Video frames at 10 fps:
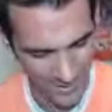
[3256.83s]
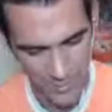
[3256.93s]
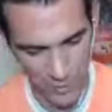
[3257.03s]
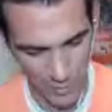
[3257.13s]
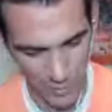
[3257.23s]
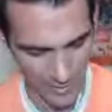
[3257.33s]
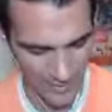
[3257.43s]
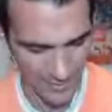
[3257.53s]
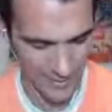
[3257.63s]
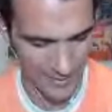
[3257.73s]
sure
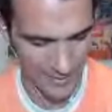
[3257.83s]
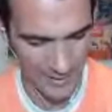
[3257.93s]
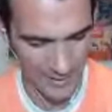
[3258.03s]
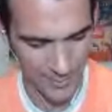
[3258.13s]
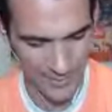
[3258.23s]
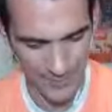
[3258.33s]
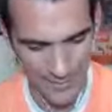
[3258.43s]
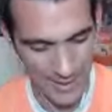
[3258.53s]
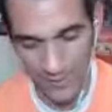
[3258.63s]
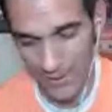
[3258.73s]
Lori didn't like it, but
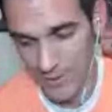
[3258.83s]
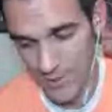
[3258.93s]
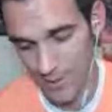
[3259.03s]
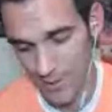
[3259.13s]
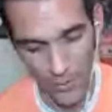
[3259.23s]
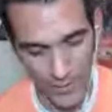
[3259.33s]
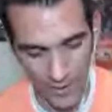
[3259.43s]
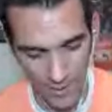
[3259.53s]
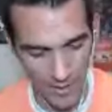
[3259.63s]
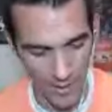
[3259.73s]
I don't know. I just, the whole
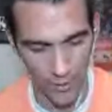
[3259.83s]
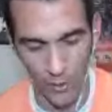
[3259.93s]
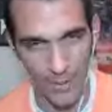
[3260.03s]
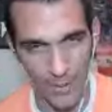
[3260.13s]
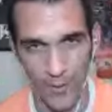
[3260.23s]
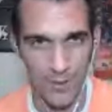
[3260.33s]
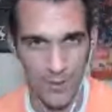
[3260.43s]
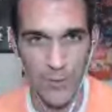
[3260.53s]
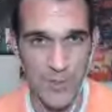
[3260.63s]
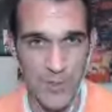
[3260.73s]
thing about girl power
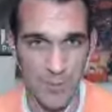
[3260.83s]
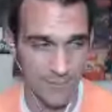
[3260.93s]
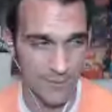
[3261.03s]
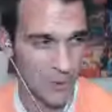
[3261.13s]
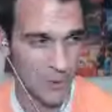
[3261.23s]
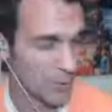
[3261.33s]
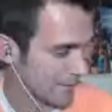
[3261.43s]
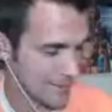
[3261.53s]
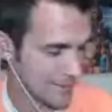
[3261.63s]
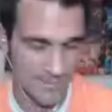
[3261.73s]
confuses me totally,
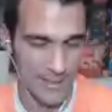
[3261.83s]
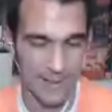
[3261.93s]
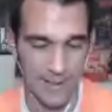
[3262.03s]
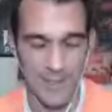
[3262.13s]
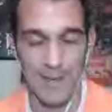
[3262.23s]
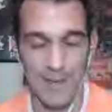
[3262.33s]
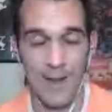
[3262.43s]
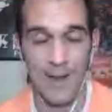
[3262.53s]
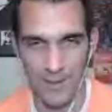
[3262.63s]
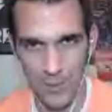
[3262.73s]
because I think it has
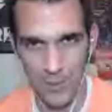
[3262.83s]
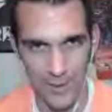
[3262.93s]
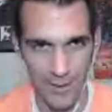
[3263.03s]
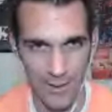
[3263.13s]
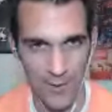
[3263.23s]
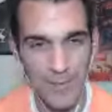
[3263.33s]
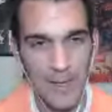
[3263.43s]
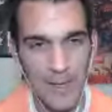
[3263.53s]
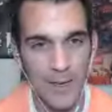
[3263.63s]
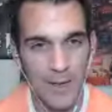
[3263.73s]
nothing to do with that at all.
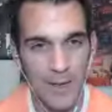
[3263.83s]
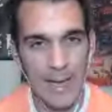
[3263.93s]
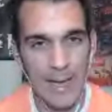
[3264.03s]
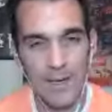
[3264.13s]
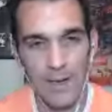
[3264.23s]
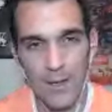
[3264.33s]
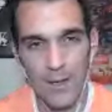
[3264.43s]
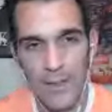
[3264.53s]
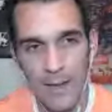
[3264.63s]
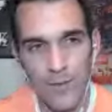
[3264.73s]
And
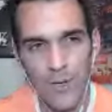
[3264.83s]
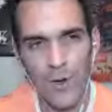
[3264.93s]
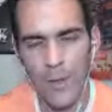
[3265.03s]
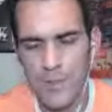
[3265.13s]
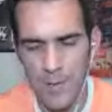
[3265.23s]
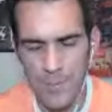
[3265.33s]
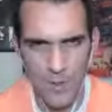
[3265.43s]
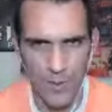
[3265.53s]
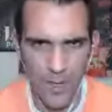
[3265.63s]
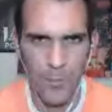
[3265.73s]
they've, you know, there was an
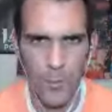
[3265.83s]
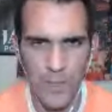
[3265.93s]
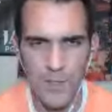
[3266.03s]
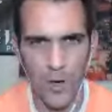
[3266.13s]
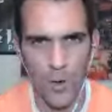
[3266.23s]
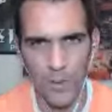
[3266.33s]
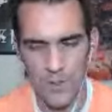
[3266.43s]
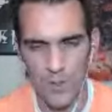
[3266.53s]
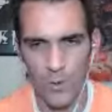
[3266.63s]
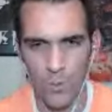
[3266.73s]
episode a couple weeks ago where they
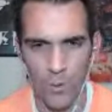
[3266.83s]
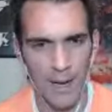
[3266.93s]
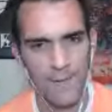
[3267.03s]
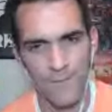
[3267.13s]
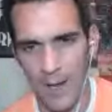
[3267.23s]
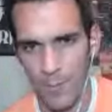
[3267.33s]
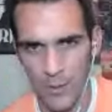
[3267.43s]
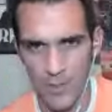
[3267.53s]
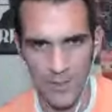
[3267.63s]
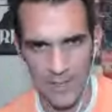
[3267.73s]
sold, well, my
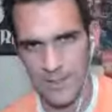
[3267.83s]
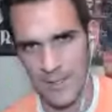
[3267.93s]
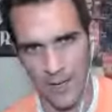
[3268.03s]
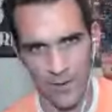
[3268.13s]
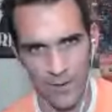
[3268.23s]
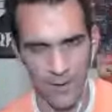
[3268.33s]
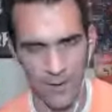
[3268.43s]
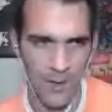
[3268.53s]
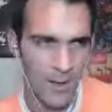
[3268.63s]
family gets together,